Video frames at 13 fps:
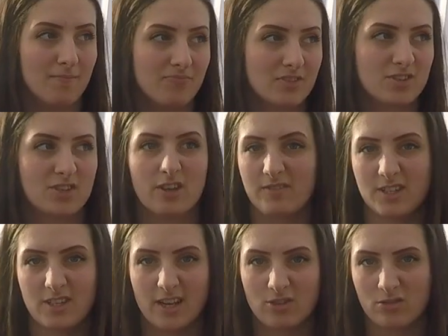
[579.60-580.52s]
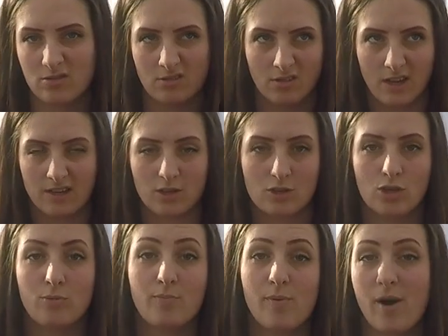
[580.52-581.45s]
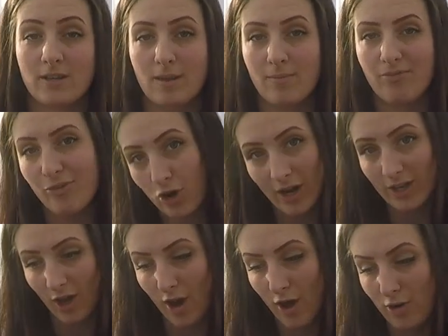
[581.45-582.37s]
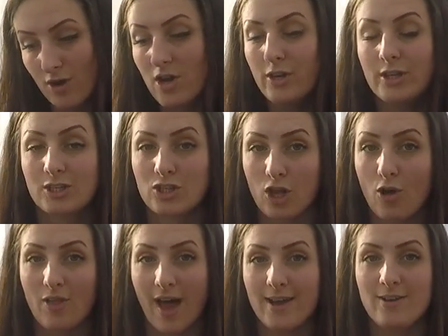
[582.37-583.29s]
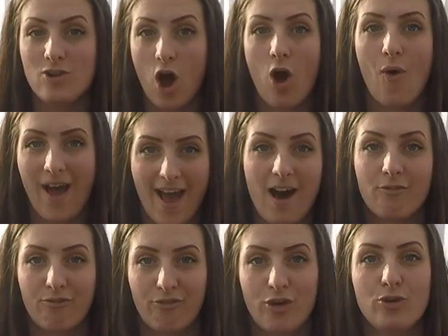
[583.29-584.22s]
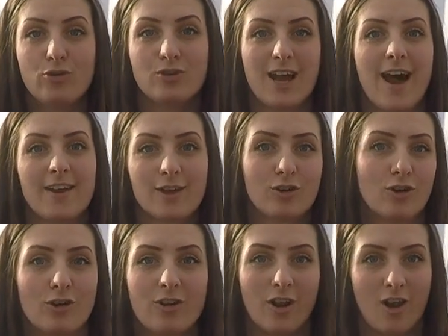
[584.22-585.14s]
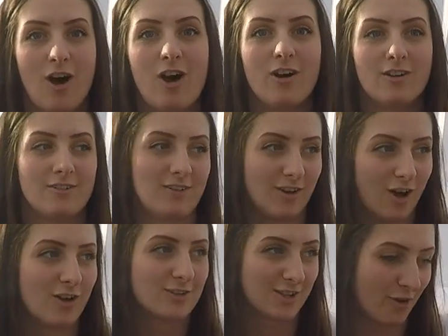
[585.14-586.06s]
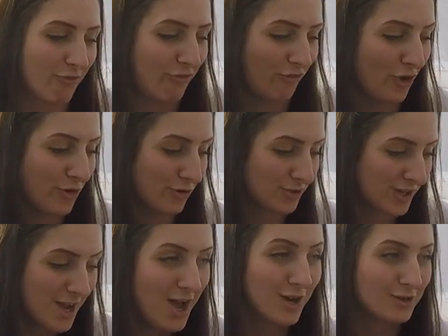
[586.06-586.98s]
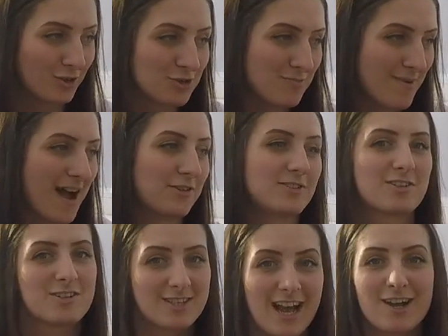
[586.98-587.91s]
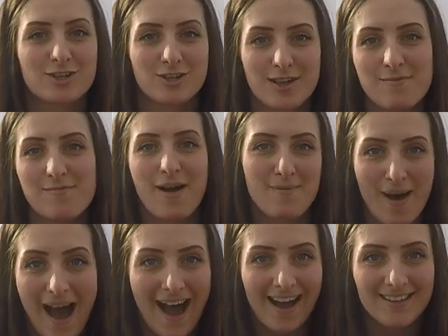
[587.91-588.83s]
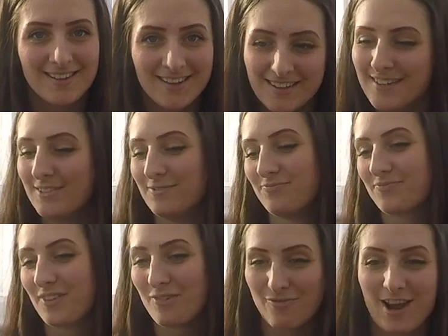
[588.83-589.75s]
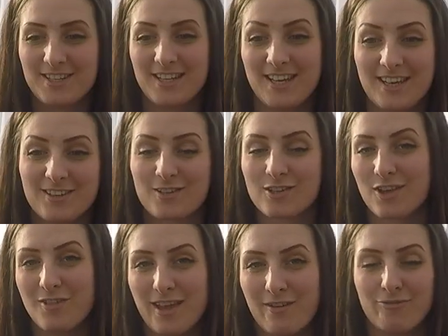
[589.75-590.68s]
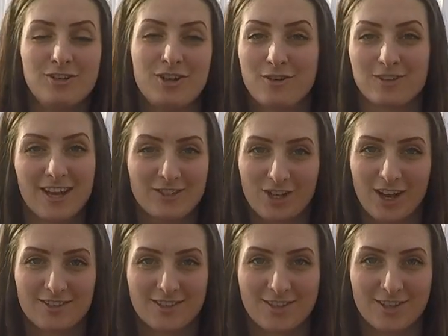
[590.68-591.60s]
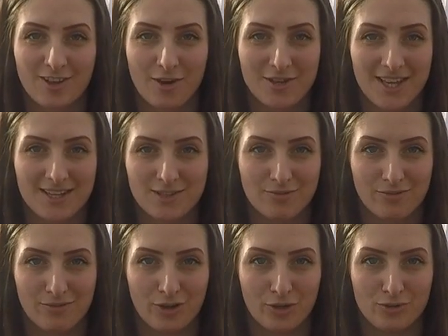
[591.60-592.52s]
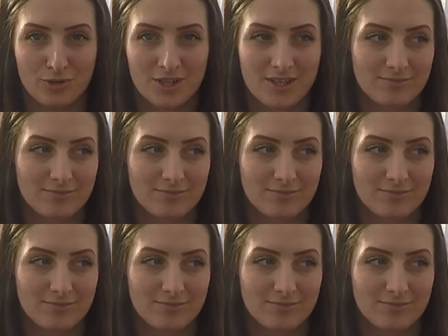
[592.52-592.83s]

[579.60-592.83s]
service stations or like a supermarket before I go, so that I know I have food and a good lot of food, a good amount stashed in my bag, ready, so that if we don't get a chance to go and get some food